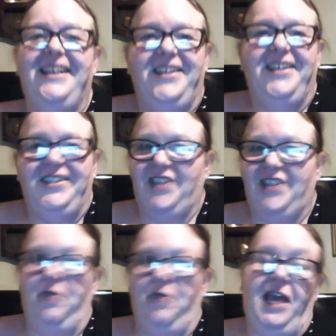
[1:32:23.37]
So
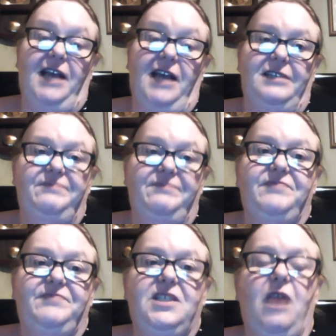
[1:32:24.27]
yeah.
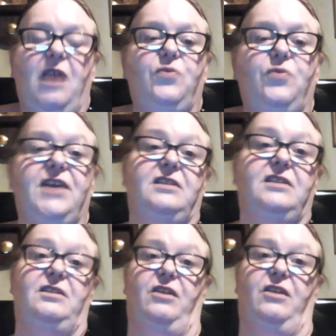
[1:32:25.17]
So thanks
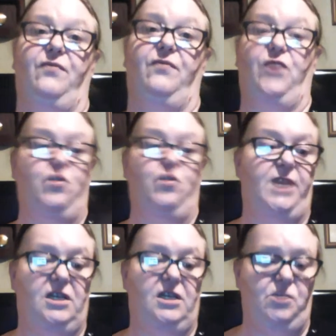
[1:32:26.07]
for coming in
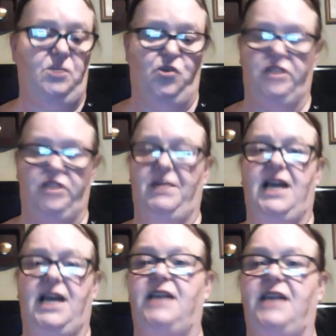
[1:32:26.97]
and supporting me,
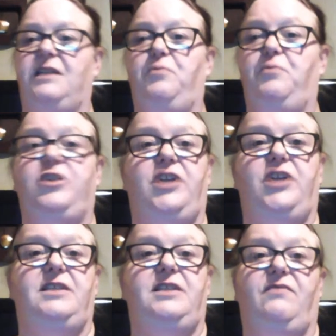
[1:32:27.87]
guys. I appreciate
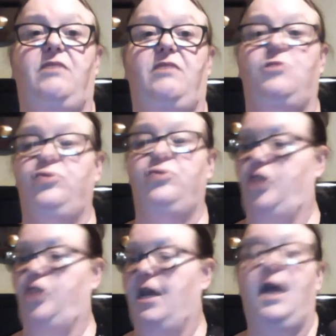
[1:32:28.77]
it very much.
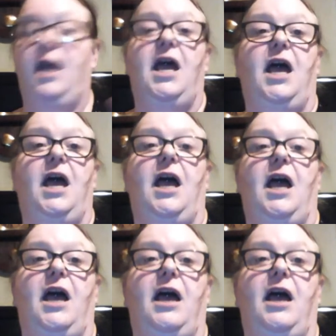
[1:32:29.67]

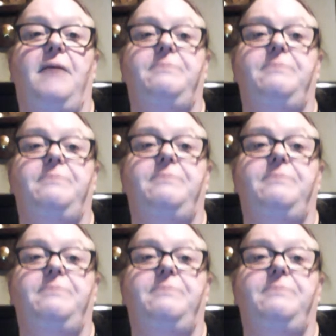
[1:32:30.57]
So